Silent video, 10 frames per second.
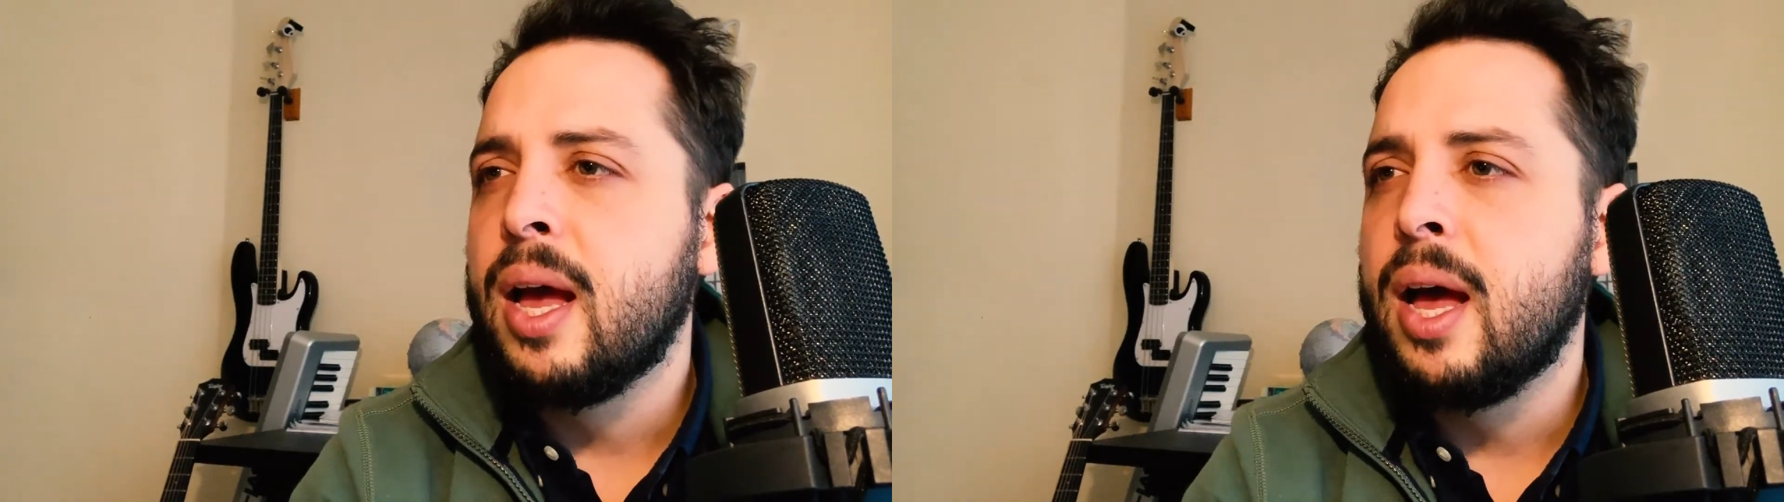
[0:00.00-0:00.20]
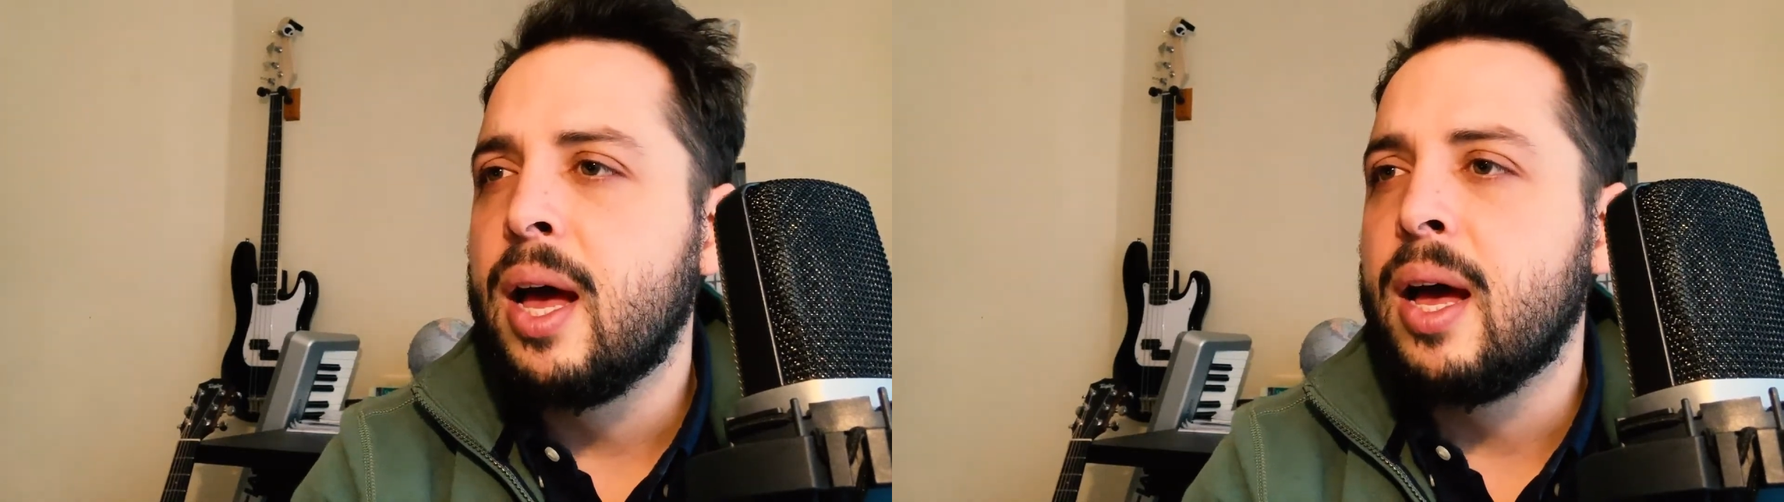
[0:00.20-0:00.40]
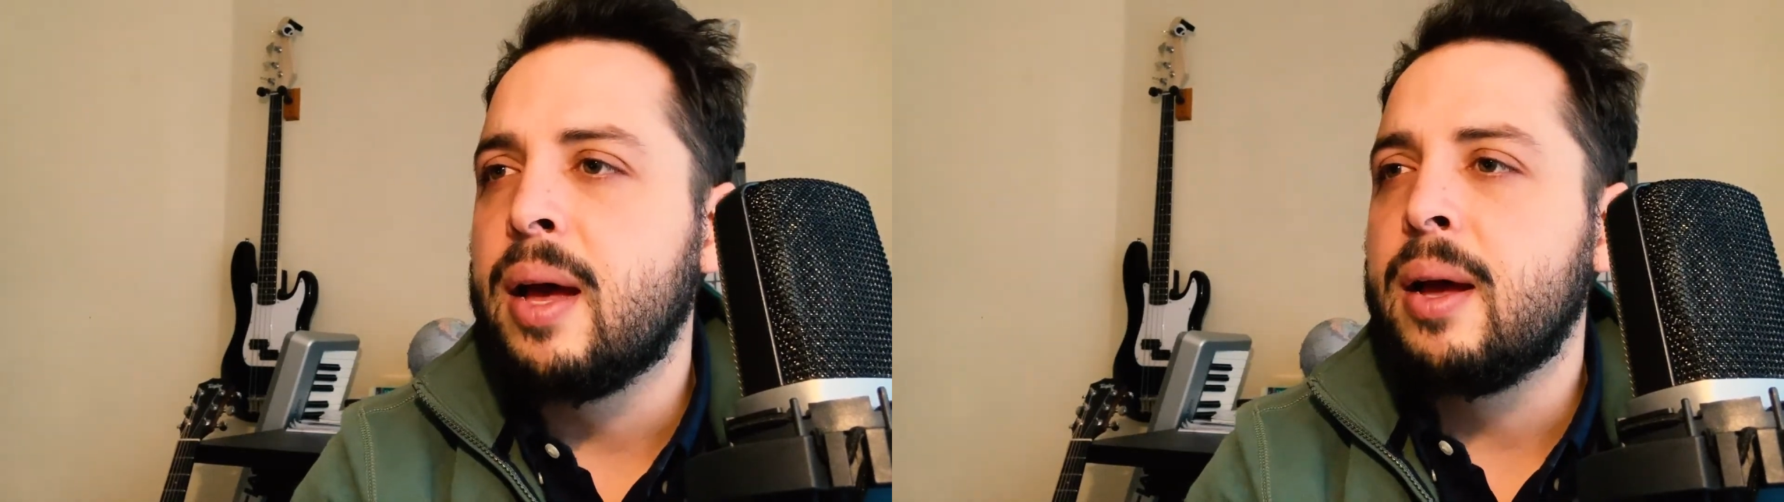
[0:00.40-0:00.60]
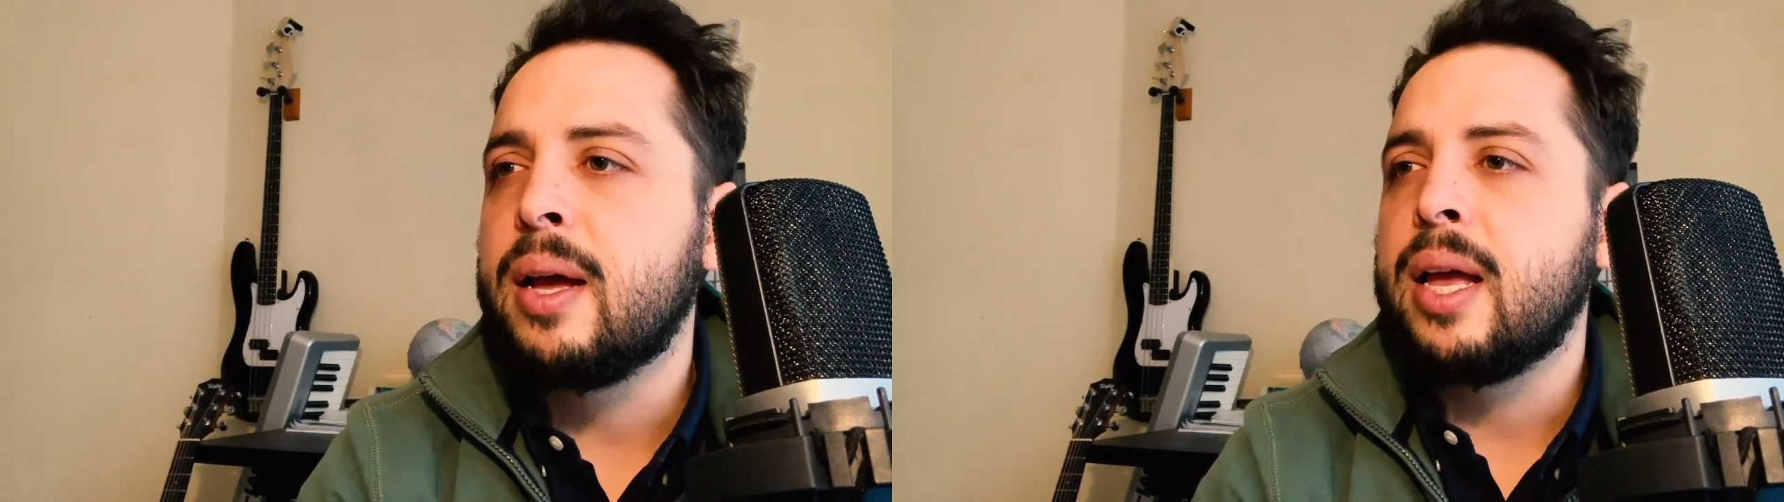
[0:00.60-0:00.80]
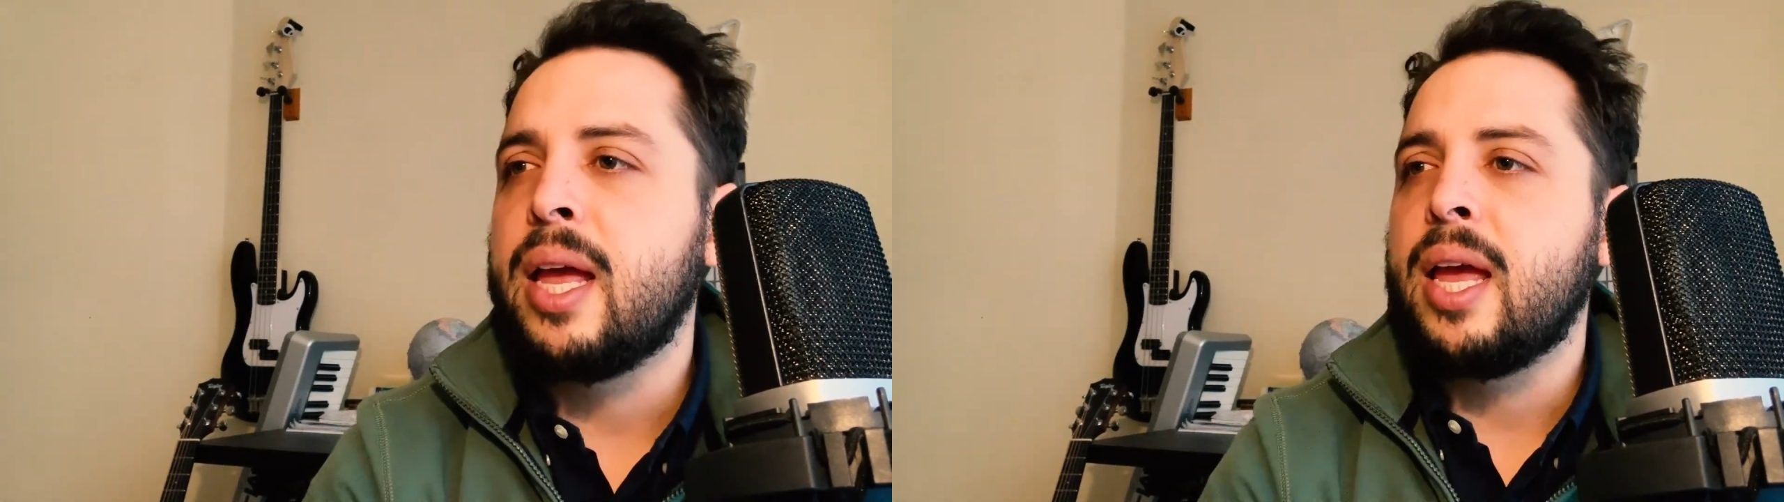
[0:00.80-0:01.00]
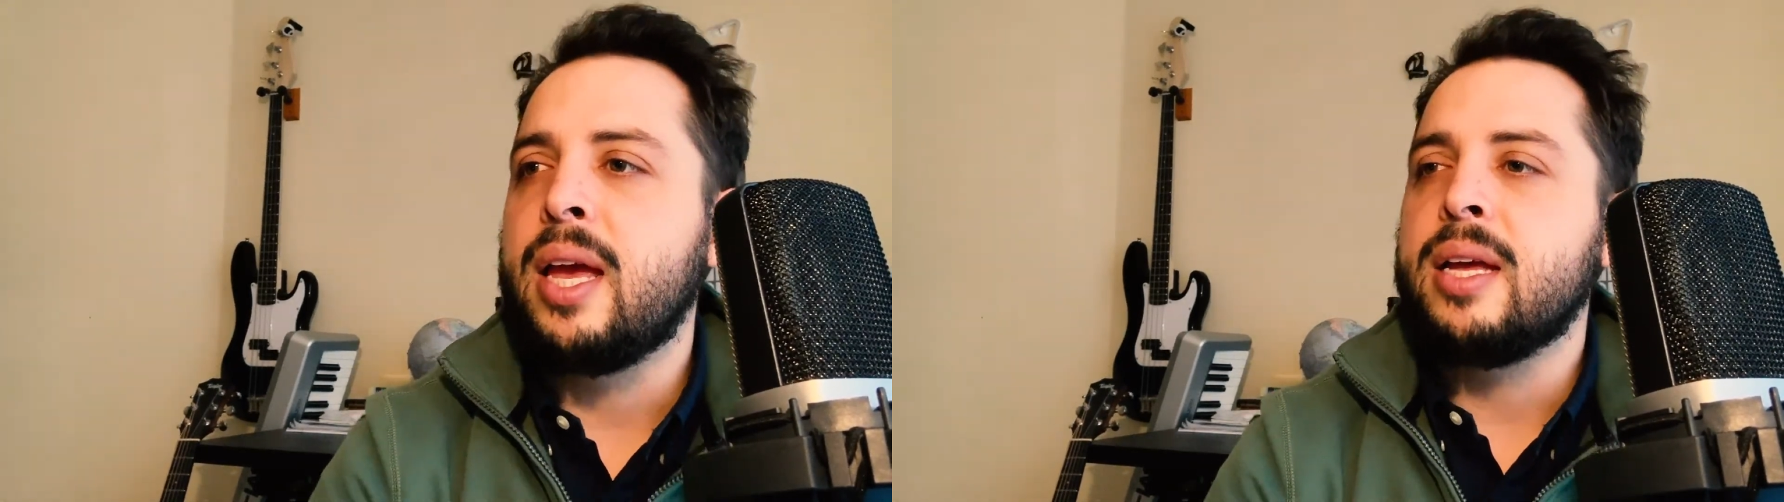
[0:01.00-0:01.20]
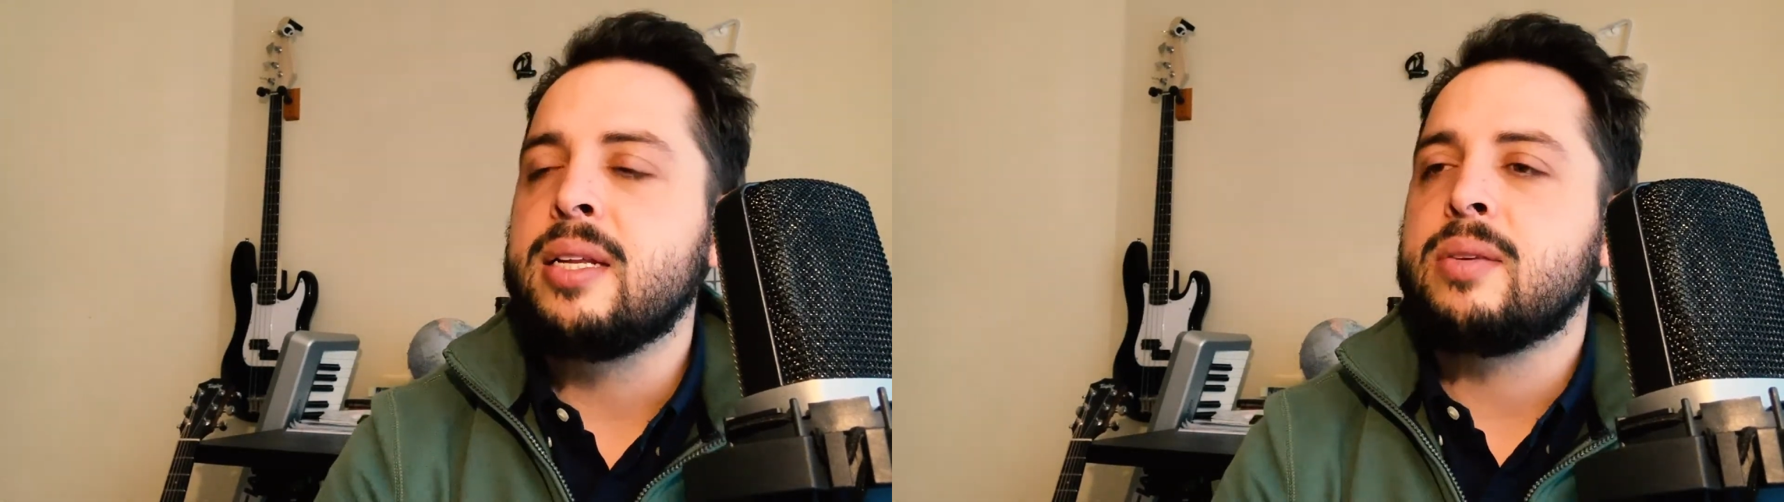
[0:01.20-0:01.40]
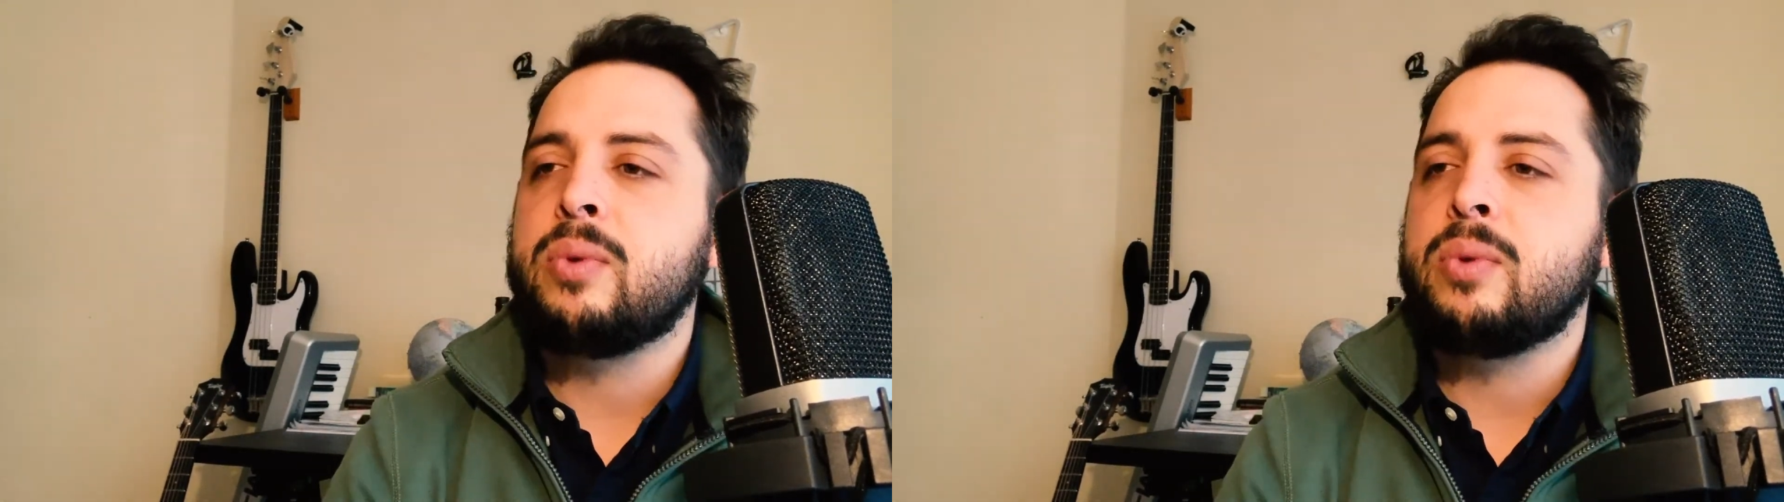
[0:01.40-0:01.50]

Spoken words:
And